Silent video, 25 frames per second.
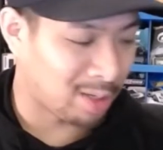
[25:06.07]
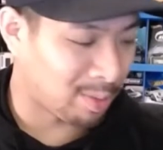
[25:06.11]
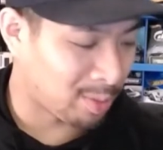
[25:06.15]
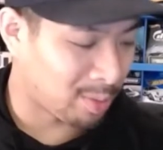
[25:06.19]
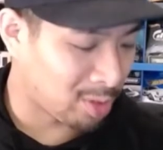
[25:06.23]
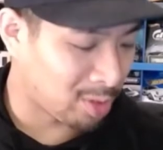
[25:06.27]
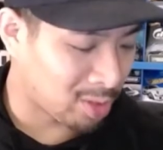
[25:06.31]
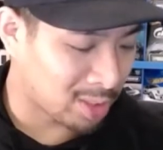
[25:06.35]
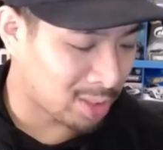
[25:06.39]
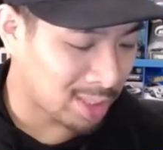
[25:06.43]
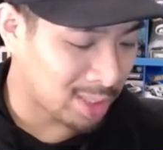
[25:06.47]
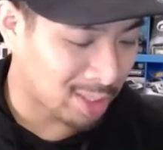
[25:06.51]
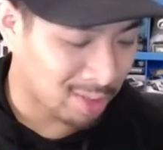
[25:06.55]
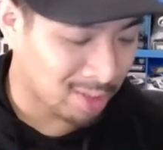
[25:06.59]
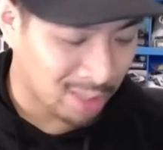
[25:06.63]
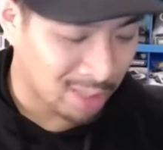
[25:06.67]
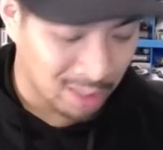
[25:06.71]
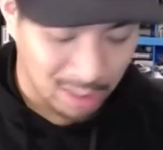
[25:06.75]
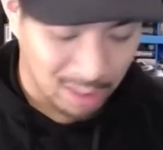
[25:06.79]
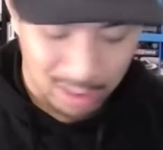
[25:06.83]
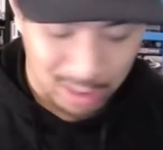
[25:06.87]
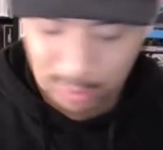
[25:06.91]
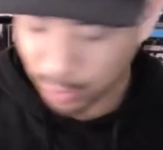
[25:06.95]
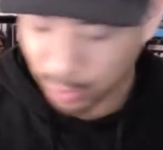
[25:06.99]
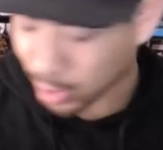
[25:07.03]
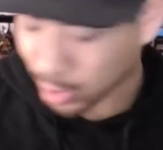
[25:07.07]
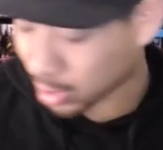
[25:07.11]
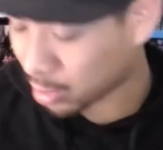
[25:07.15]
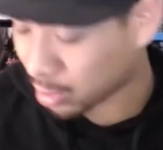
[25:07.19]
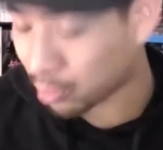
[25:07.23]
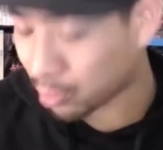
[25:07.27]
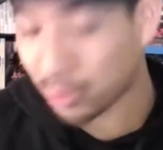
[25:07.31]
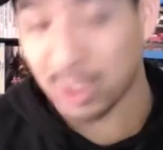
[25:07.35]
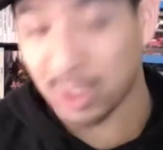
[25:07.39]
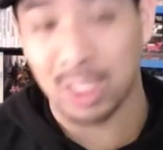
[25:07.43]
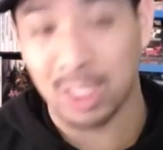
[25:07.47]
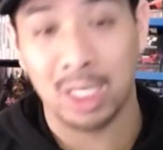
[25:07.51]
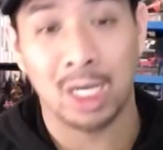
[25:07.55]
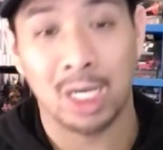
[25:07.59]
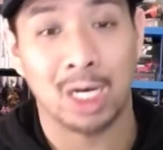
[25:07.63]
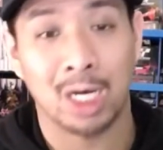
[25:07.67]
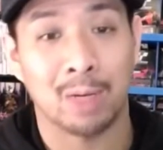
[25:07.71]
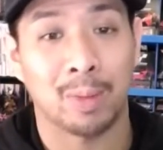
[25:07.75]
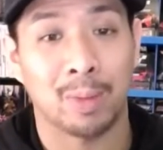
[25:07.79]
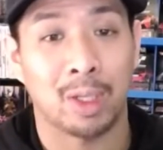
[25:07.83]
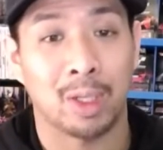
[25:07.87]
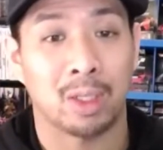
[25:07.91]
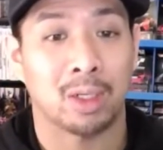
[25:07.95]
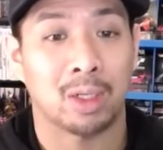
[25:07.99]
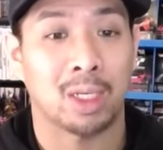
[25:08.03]
You could tell that this person really cared
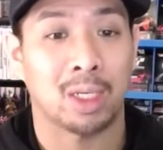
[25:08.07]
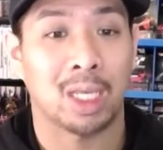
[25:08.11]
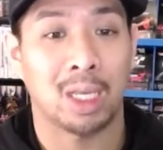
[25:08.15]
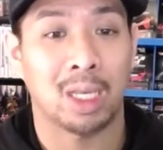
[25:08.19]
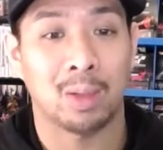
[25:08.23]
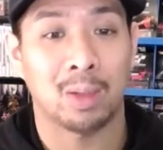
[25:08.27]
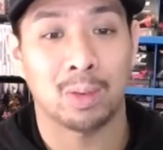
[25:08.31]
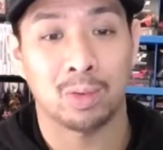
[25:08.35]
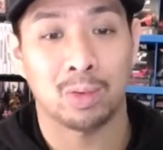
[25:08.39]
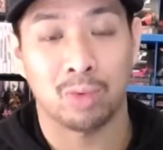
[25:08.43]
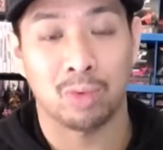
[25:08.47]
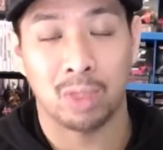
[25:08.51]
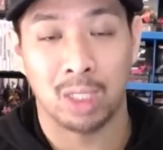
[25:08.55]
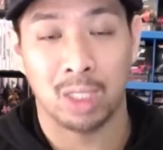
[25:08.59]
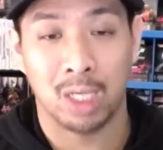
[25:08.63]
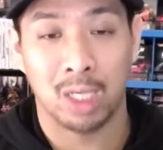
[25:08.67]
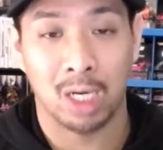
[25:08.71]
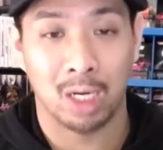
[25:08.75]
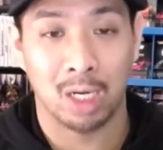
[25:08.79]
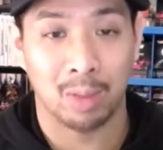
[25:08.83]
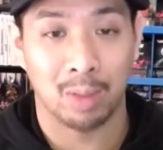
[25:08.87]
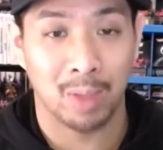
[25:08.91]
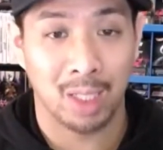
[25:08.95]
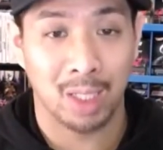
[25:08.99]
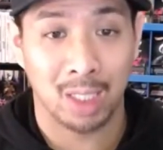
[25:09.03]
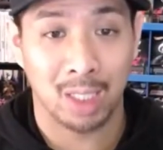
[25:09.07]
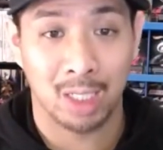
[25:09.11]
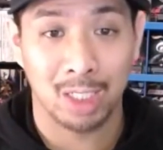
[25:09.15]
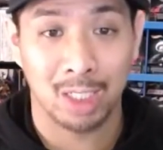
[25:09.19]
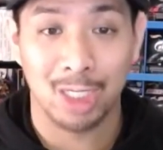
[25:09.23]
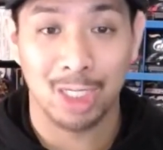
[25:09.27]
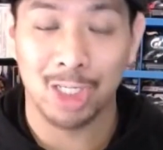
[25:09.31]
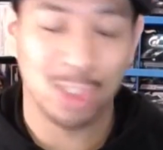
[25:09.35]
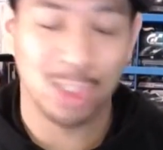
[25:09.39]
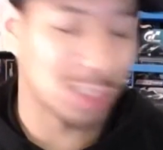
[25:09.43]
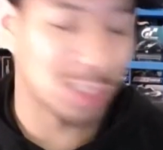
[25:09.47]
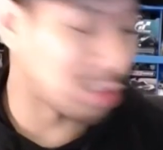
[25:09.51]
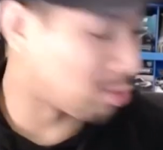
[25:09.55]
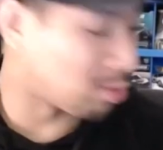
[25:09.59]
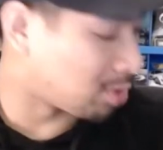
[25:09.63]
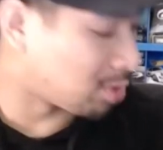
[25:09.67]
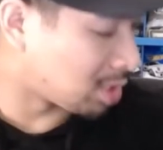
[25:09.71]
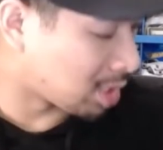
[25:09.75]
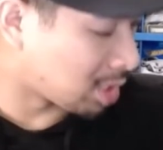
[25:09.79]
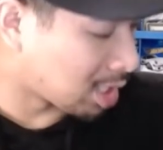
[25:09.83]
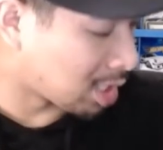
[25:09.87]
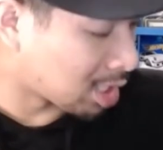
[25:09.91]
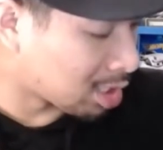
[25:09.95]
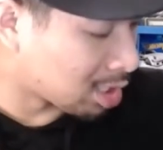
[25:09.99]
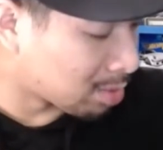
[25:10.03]
about their games, really cared about the condition,
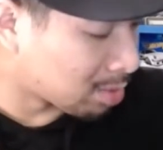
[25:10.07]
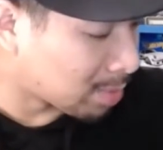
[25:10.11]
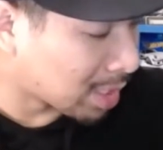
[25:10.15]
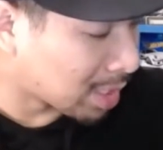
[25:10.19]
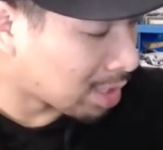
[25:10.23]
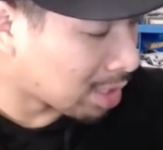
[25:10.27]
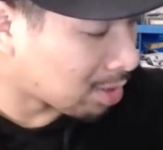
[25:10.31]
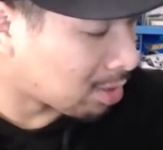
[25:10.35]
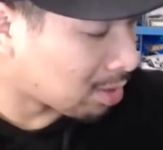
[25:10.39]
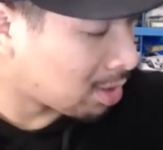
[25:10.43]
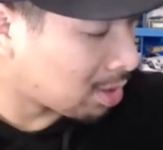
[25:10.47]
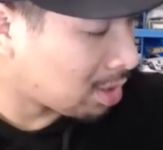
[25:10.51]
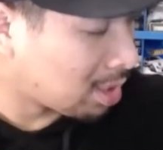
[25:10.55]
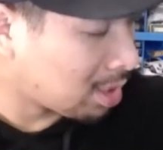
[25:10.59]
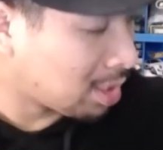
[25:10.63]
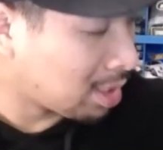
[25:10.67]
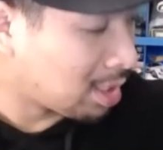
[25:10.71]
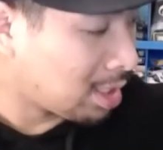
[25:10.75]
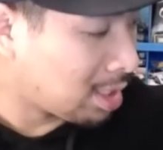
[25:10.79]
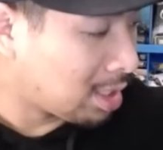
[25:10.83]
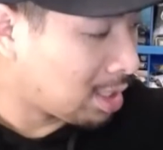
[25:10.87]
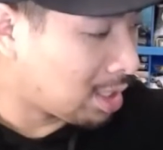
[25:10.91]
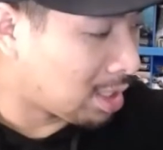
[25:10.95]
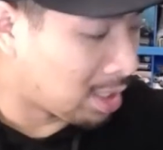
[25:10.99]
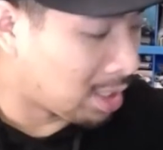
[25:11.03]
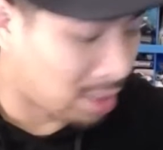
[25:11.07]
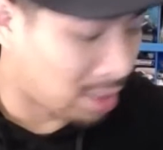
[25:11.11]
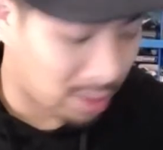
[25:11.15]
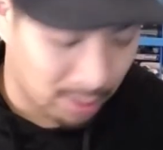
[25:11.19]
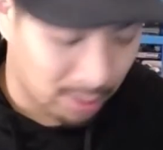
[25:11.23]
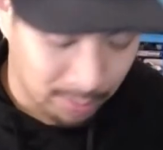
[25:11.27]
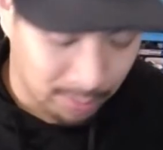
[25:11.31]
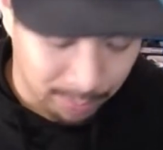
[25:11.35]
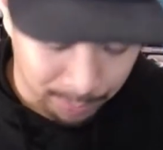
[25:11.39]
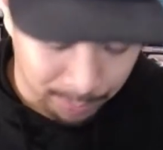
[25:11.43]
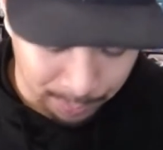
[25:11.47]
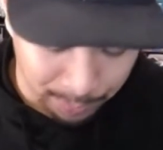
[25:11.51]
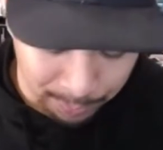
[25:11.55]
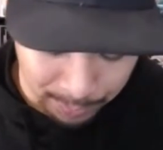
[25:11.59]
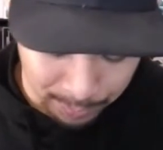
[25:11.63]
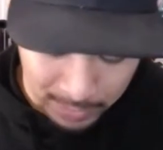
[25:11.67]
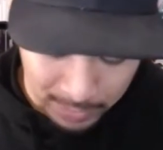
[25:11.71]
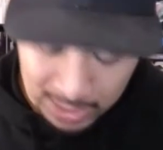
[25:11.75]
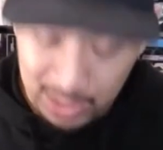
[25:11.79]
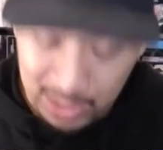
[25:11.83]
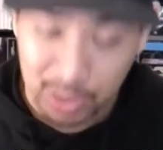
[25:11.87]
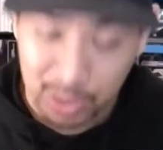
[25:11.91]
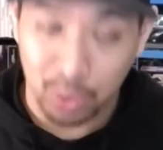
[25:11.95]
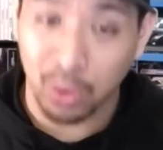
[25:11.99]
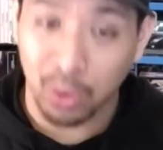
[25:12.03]
really cared about
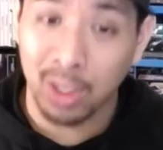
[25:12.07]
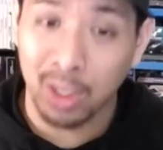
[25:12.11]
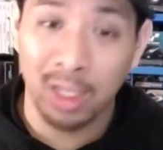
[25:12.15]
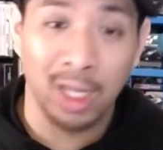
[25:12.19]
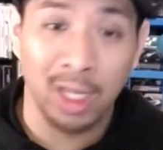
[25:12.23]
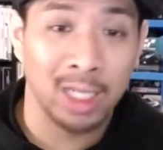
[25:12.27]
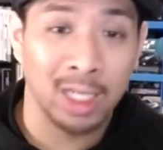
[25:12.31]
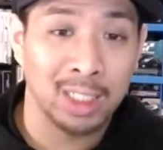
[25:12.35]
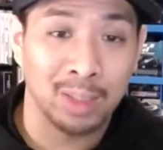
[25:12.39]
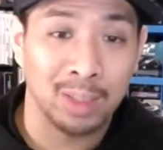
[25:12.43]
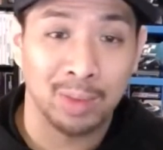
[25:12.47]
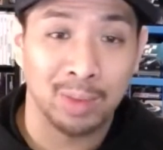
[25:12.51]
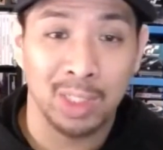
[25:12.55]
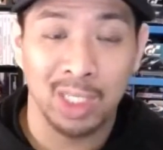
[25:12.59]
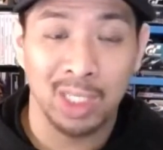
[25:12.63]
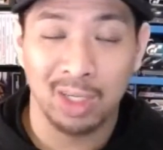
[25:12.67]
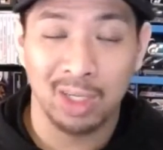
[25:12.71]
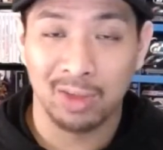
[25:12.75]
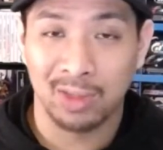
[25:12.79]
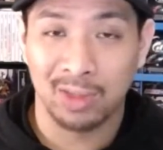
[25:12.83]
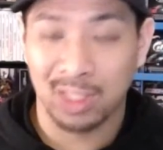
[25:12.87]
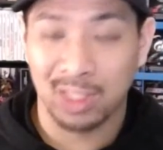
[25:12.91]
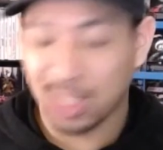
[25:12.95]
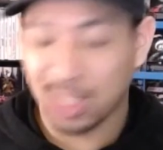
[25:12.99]
storylines themselves in